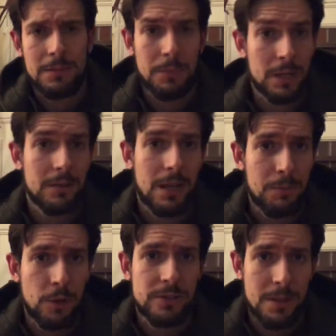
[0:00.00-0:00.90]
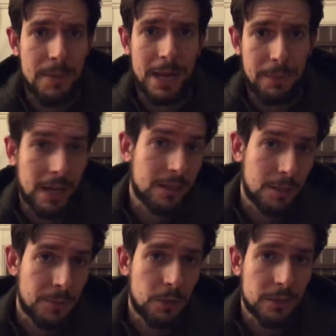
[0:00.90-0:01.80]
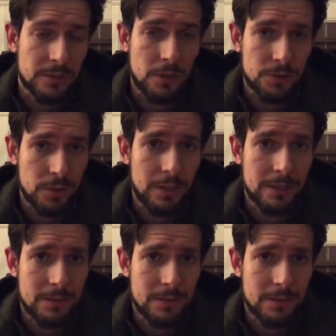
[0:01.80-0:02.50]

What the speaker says: But most of the backpacking I'm doing is ultralight